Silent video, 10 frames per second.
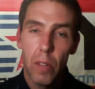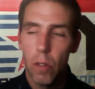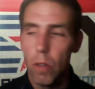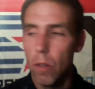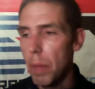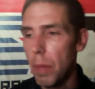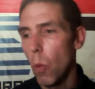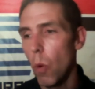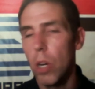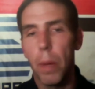or maybe
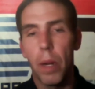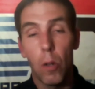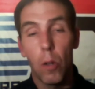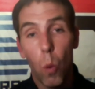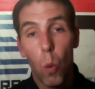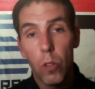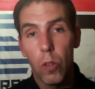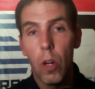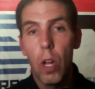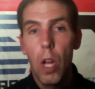you're worried about a course,
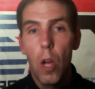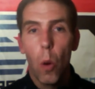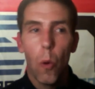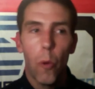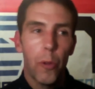or